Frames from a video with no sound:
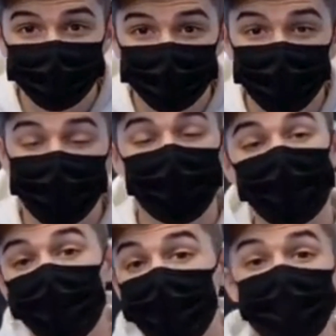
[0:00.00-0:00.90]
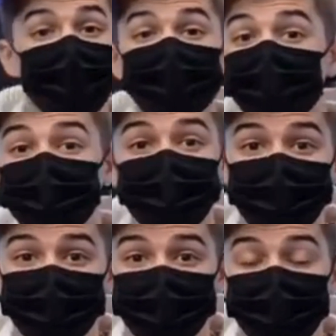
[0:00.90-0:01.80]
Notice how specific that
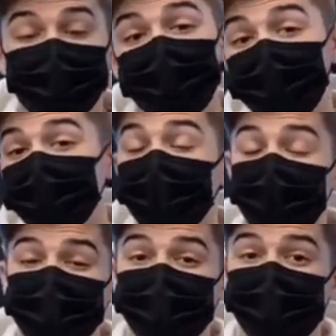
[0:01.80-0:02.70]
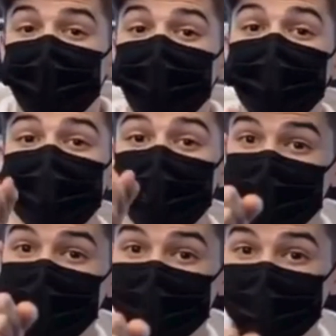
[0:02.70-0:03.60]
is compared to just a woman
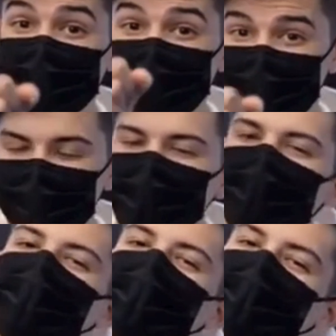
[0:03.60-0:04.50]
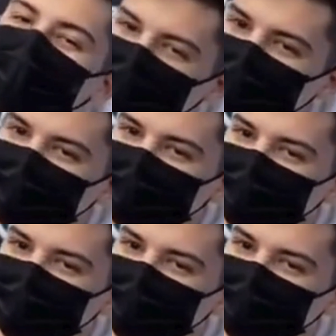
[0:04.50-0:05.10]
in an alley. Section